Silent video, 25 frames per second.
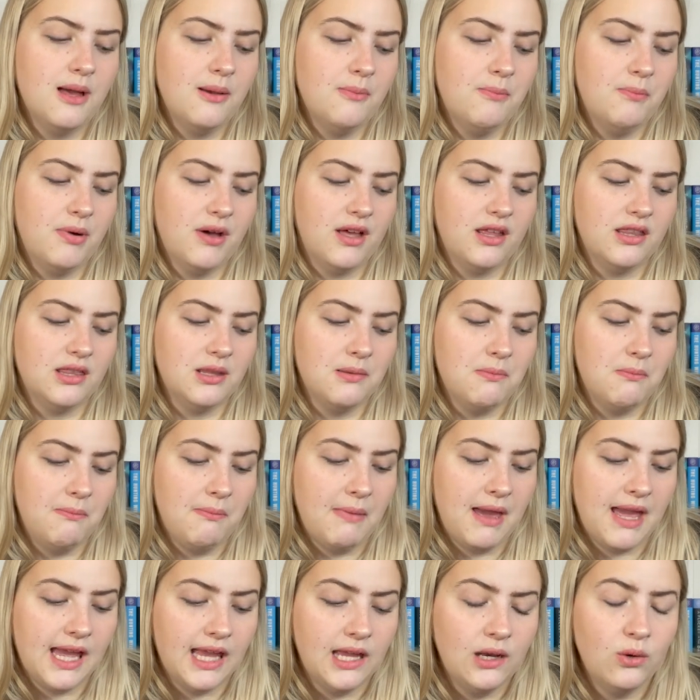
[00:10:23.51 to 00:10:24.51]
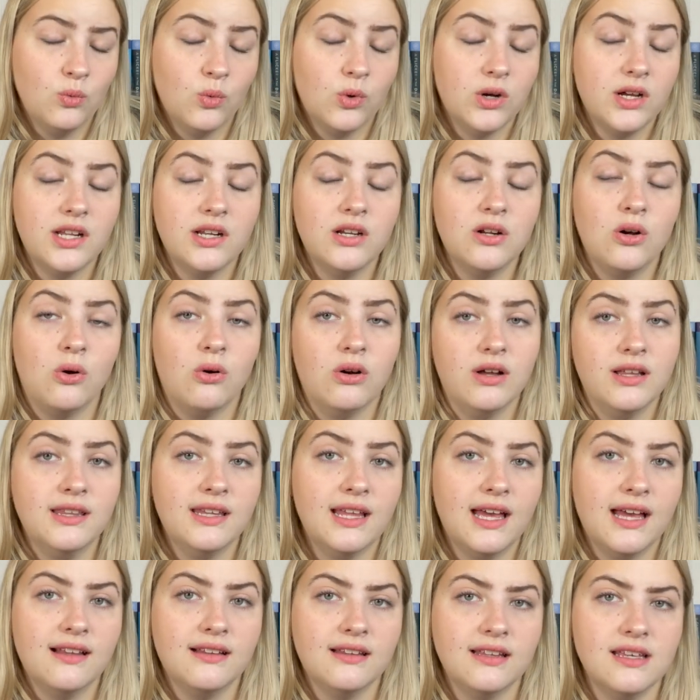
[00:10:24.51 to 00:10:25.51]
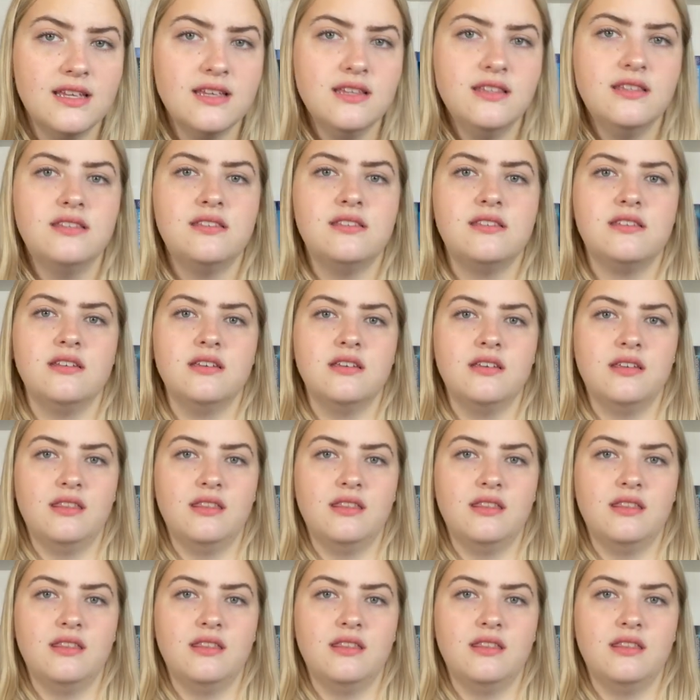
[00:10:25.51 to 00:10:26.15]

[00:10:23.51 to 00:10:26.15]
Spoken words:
But the main one on that list